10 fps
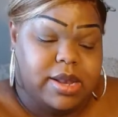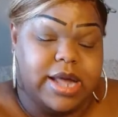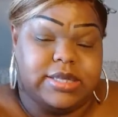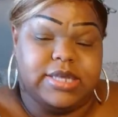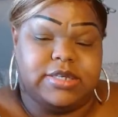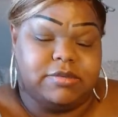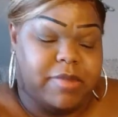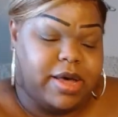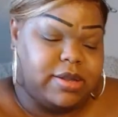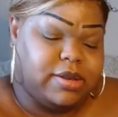Like this is
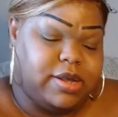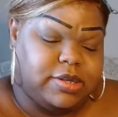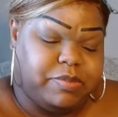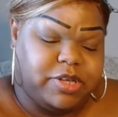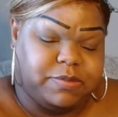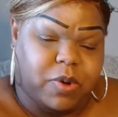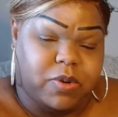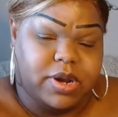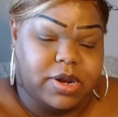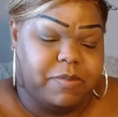might need to be
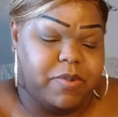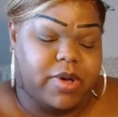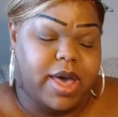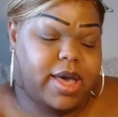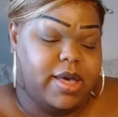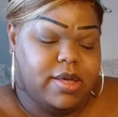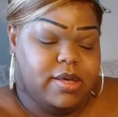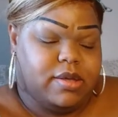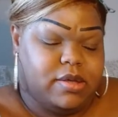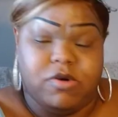spoken up. Okay,
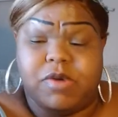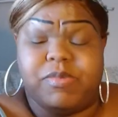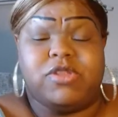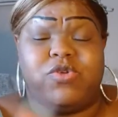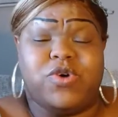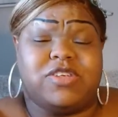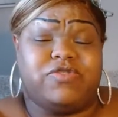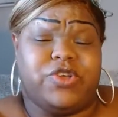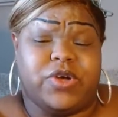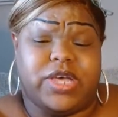you could be doing this
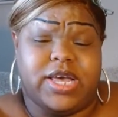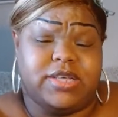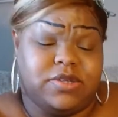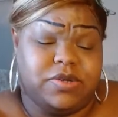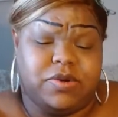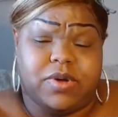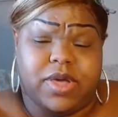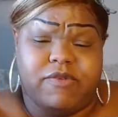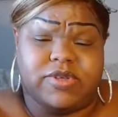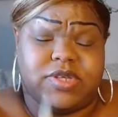for your kids too
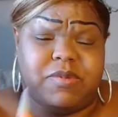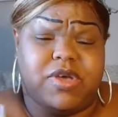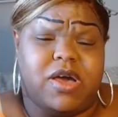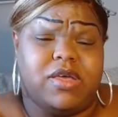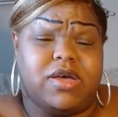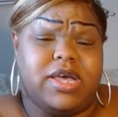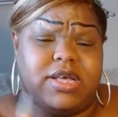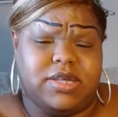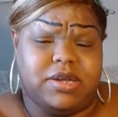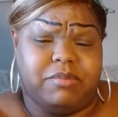okay for some of y'all your
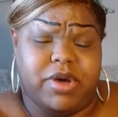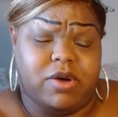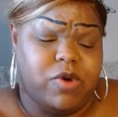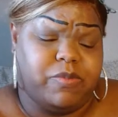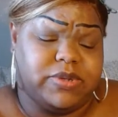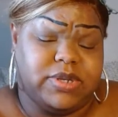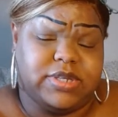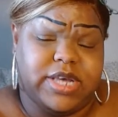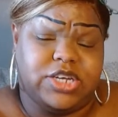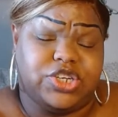kids need a better
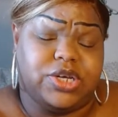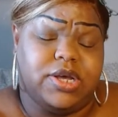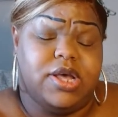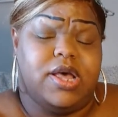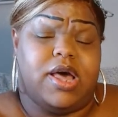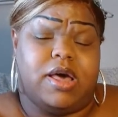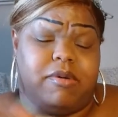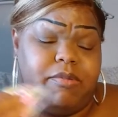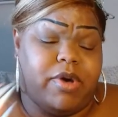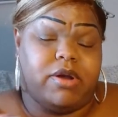representation
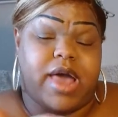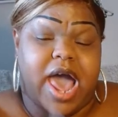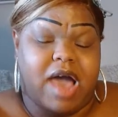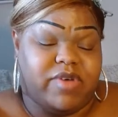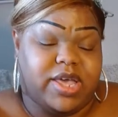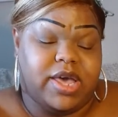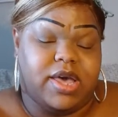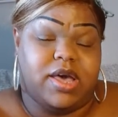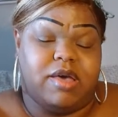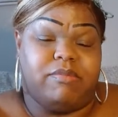a better
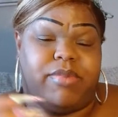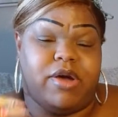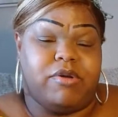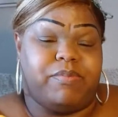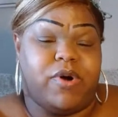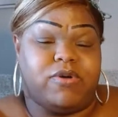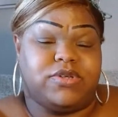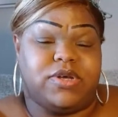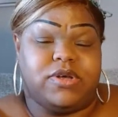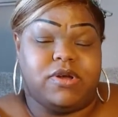advocate a better
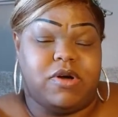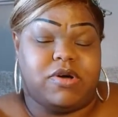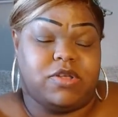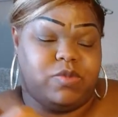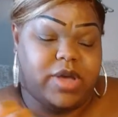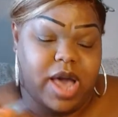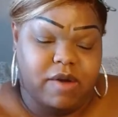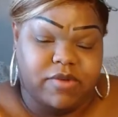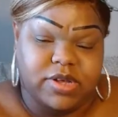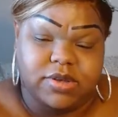person you know because we
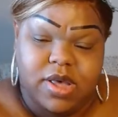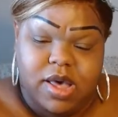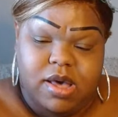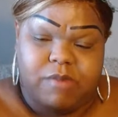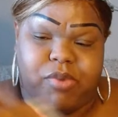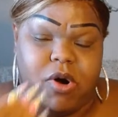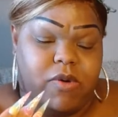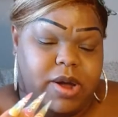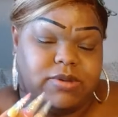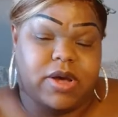have these
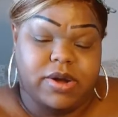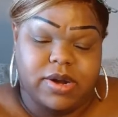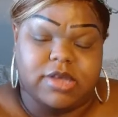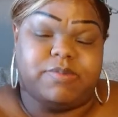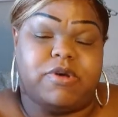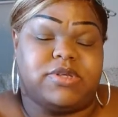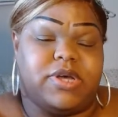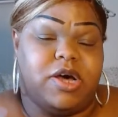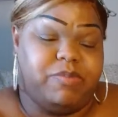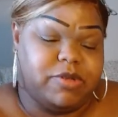programs out here that's supposed to
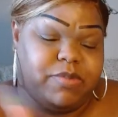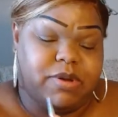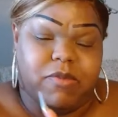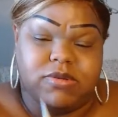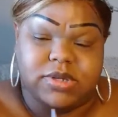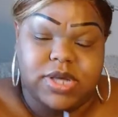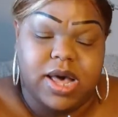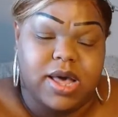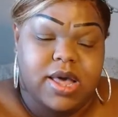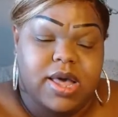help us but most of the
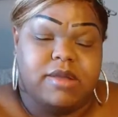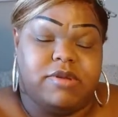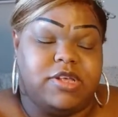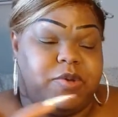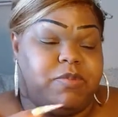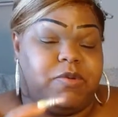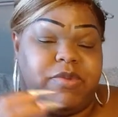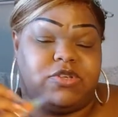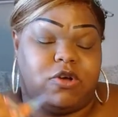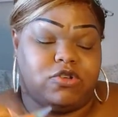time these people
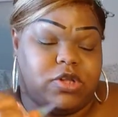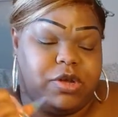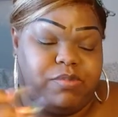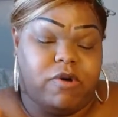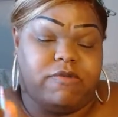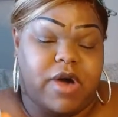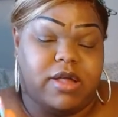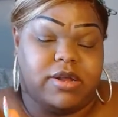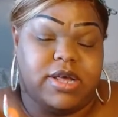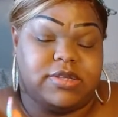be socially
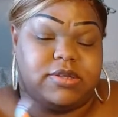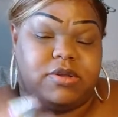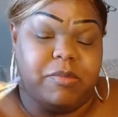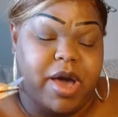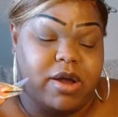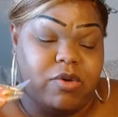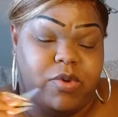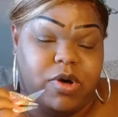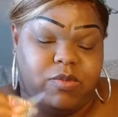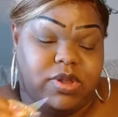profiling us and no matter
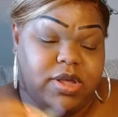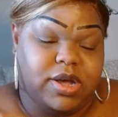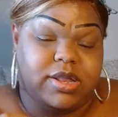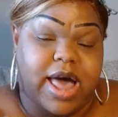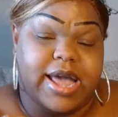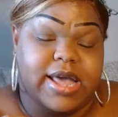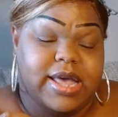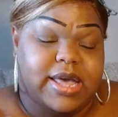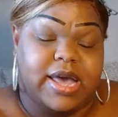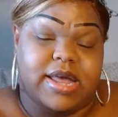what we look like
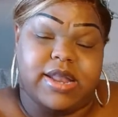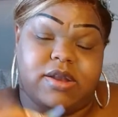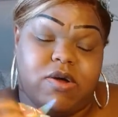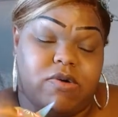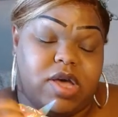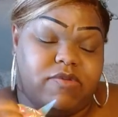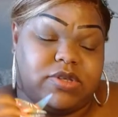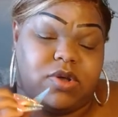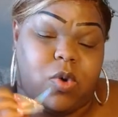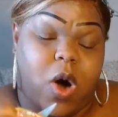and they don't give us
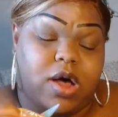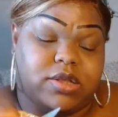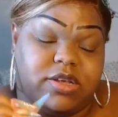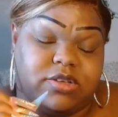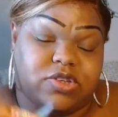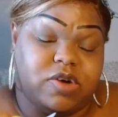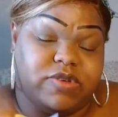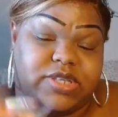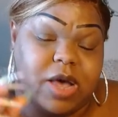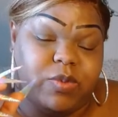the quality of
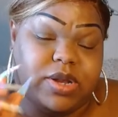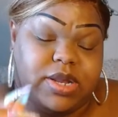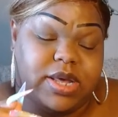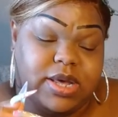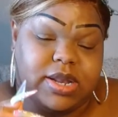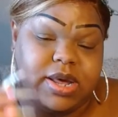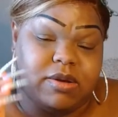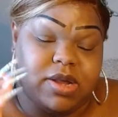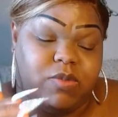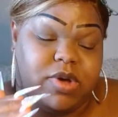service that we need
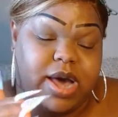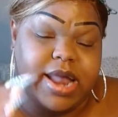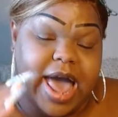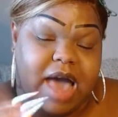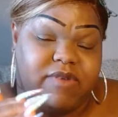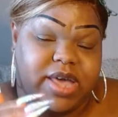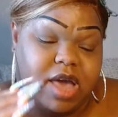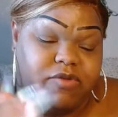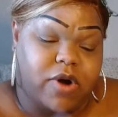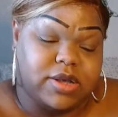and then we got to
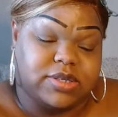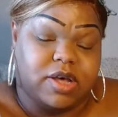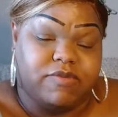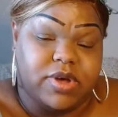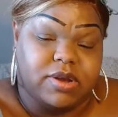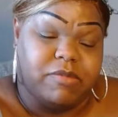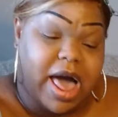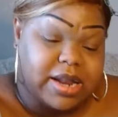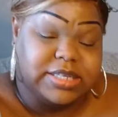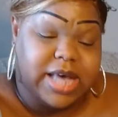advocate for ourselves and a
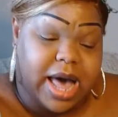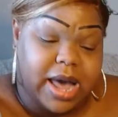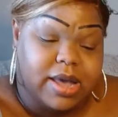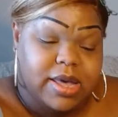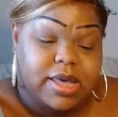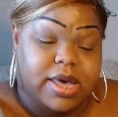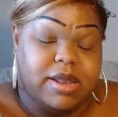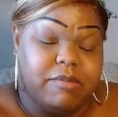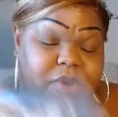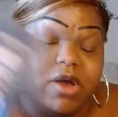lot of time
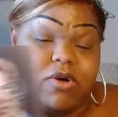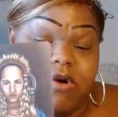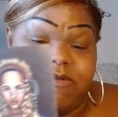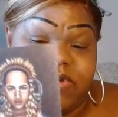in the medical